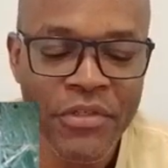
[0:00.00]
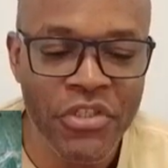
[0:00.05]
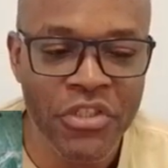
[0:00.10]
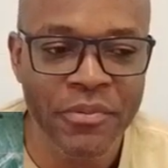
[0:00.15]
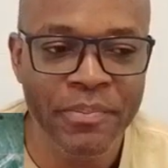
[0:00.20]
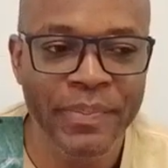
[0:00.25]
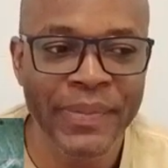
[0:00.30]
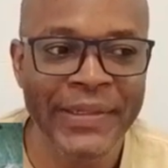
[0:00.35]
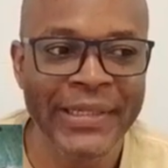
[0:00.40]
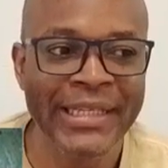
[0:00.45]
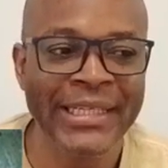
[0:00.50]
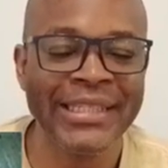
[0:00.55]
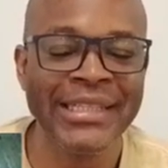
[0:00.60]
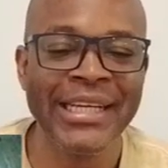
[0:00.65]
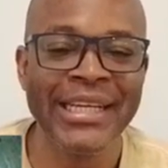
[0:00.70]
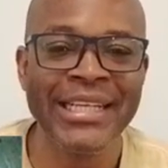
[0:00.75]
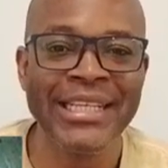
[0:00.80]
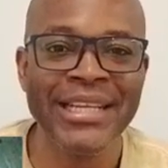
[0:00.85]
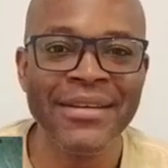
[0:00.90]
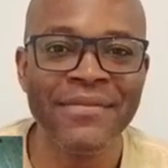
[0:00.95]
me just put it,
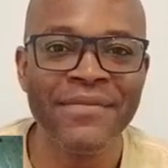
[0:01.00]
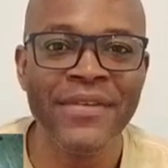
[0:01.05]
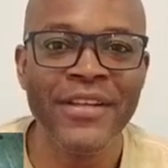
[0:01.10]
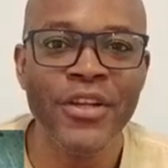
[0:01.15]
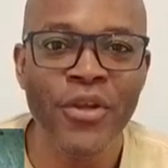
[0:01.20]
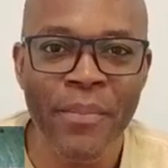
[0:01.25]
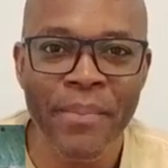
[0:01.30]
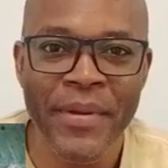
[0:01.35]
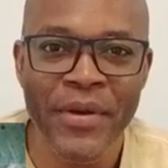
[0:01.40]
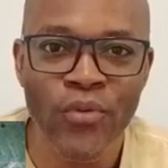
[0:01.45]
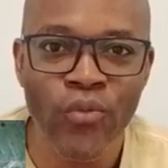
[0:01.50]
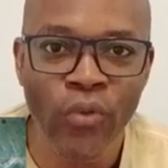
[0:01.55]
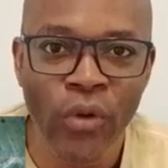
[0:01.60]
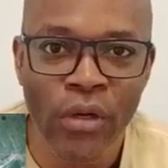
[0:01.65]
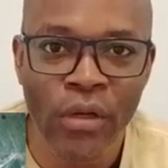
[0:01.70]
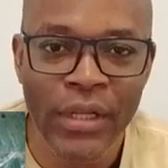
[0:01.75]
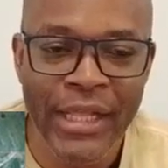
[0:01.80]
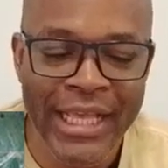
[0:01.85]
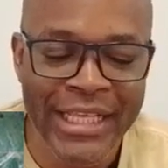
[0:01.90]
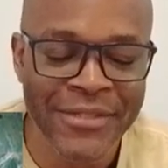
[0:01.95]
the developing
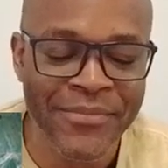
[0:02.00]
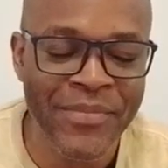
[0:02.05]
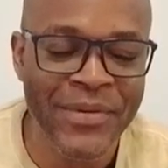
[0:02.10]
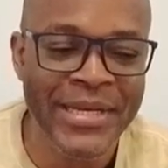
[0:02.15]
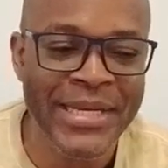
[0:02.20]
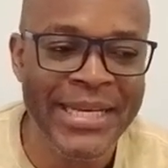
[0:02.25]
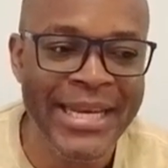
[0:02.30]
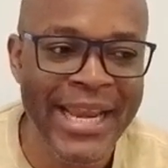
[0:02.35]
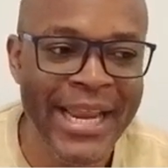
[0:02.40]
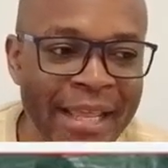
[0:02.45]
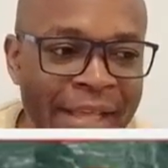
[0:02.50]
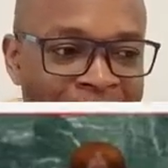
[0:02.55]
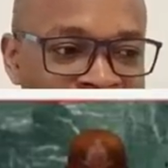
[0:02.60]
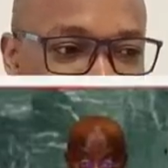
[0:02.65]
world has been